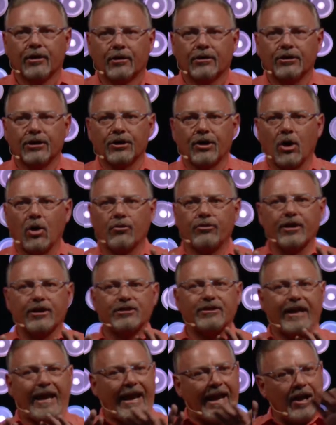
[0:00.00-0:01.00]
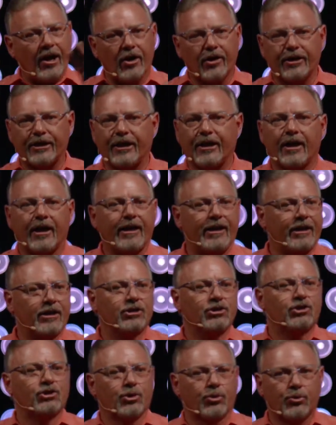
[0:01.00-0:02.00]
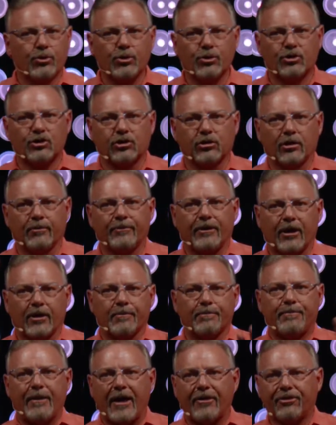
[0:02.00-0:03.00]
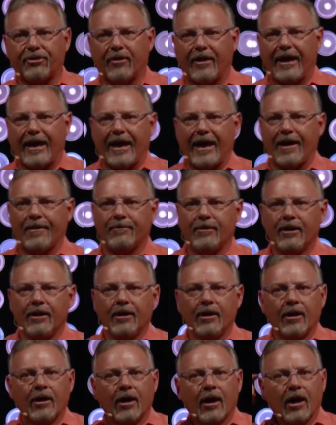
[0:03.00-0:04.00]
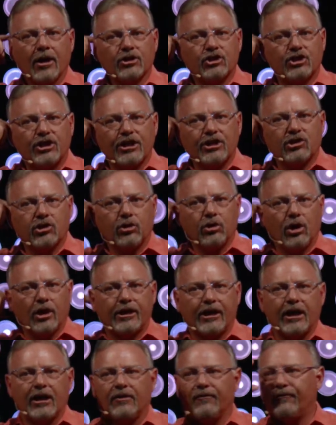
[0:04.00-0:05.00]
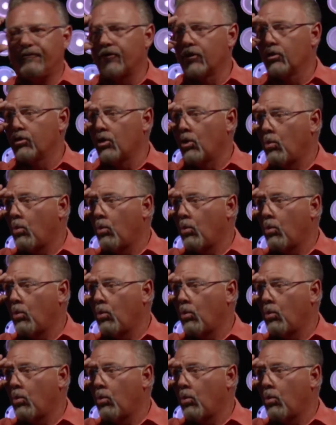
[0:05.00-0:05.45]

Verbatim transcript: you know, this area in Jerusalem, there in Bethlehem, she's looking for the